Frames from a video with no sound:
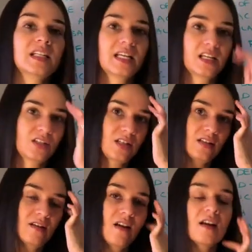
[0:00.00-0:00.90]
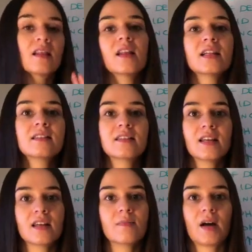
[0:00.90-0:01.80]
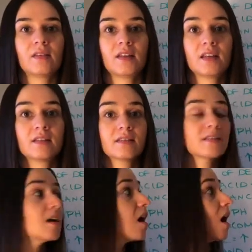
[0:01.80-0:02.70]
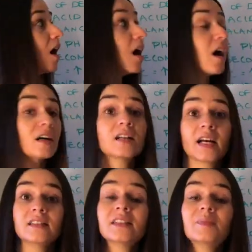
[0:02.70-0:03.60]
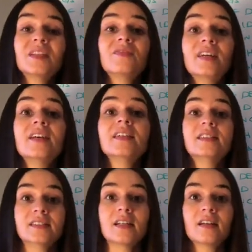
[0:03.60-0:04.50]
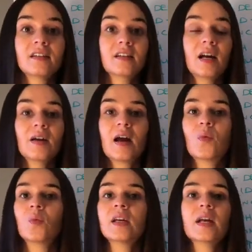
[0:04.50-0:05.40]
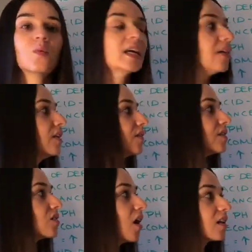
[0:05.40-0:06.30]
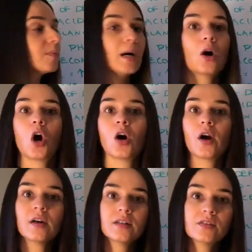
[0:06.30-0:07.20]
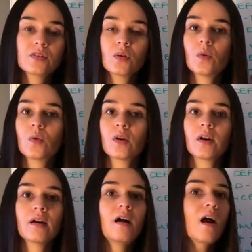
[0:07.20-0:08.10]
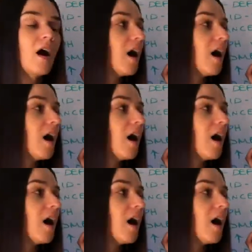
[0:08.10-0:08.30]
ventilation. Let's think about this. Clients can be very sick. We haven't even talked about ARDS or